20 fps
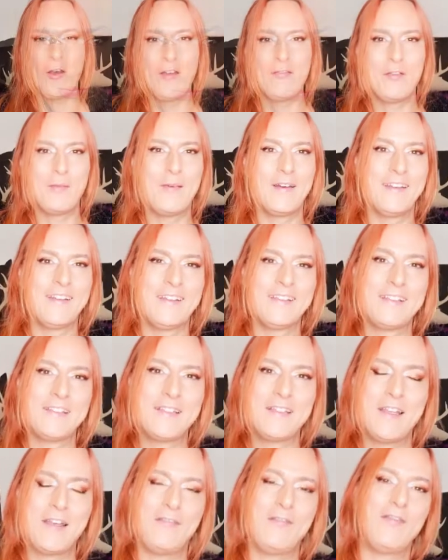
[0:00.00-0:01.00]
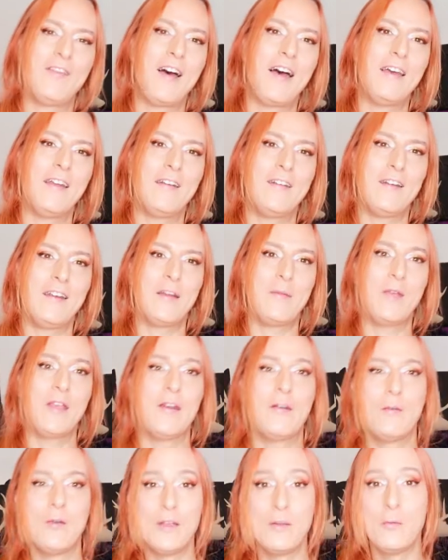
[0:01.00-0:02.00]
everybody, this is Nia Fyler and I'm
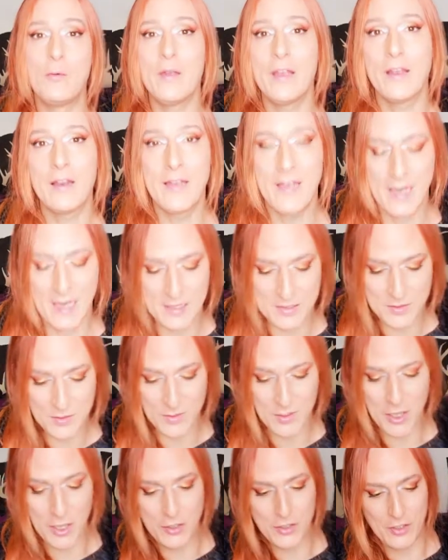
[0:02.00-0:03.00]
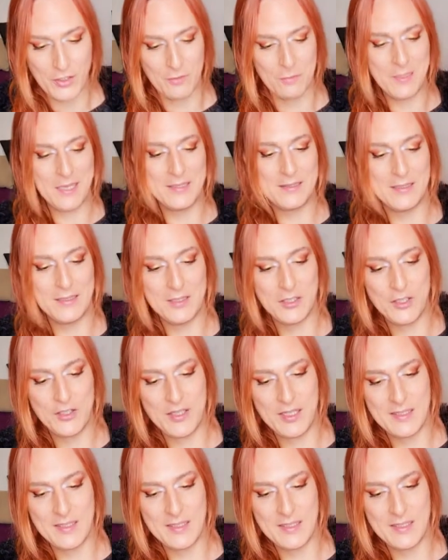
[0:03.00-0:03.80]
here with a weekly astrological message,